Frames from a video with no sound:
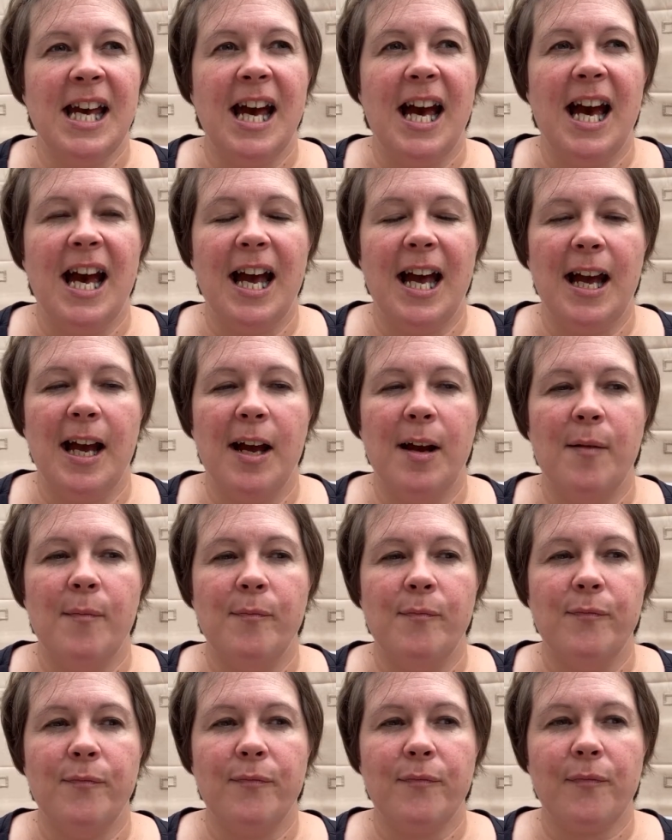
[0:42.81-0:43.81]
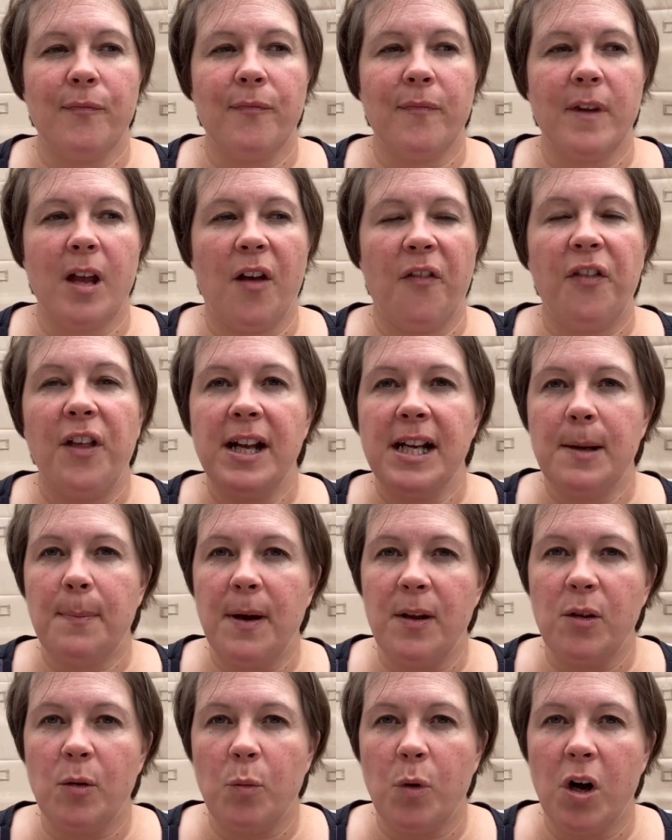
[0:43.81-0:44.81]
think
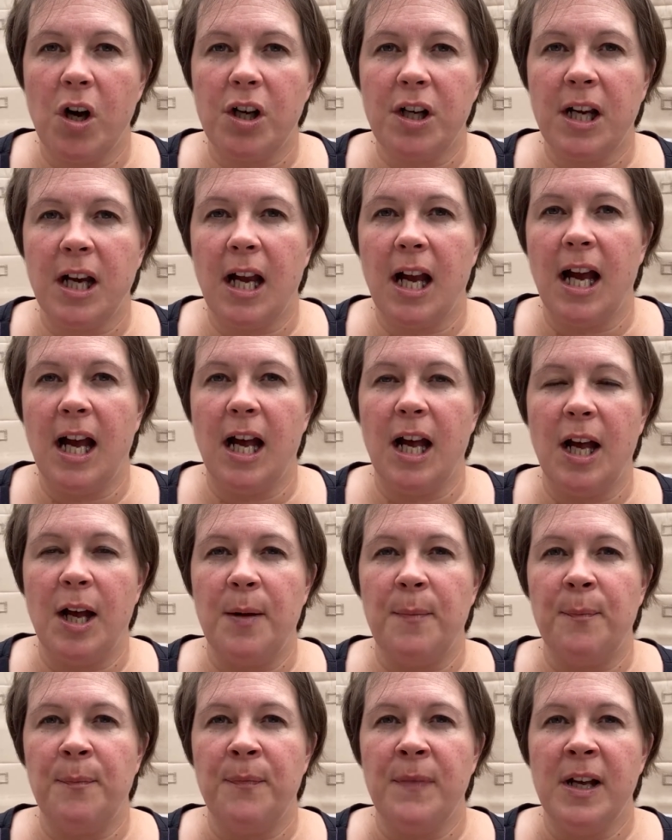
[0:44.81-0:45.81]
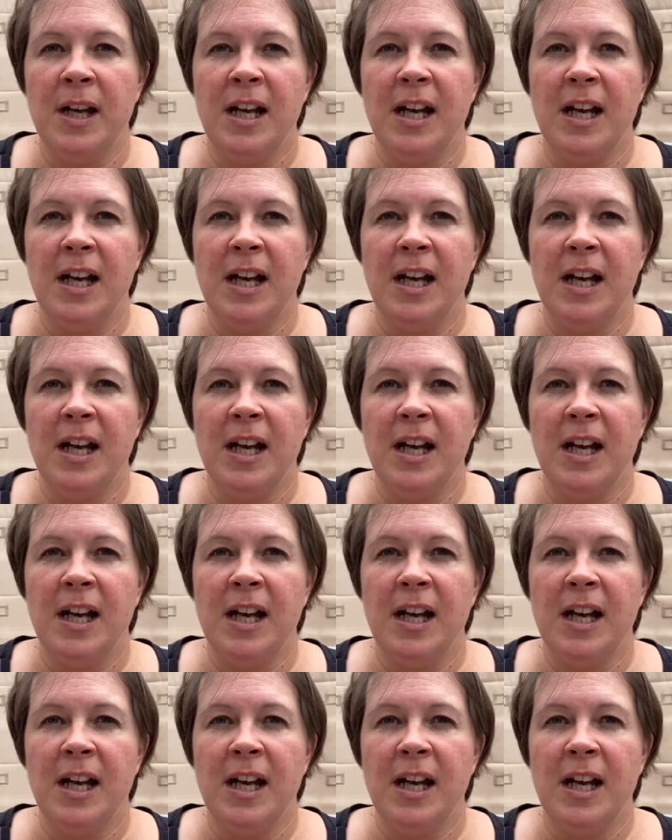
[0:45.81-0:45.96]
about the work and